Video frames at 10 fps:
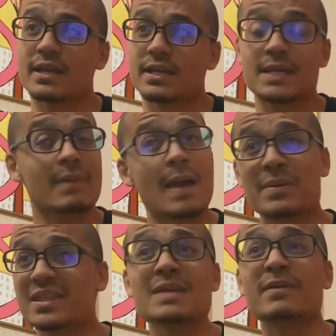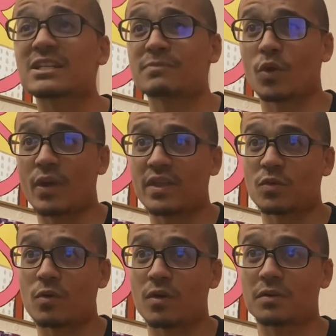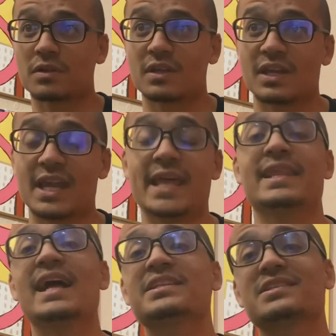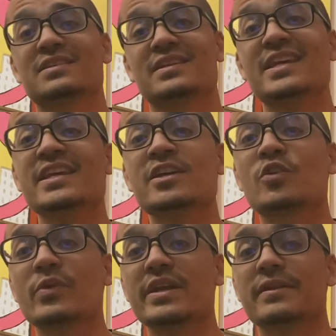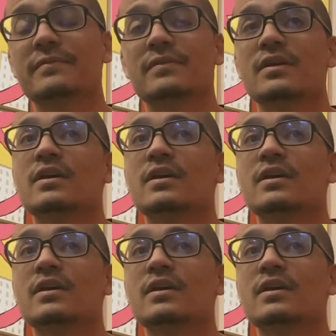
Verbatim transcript: he might be the best middleweight in the world. And that's Ian Green.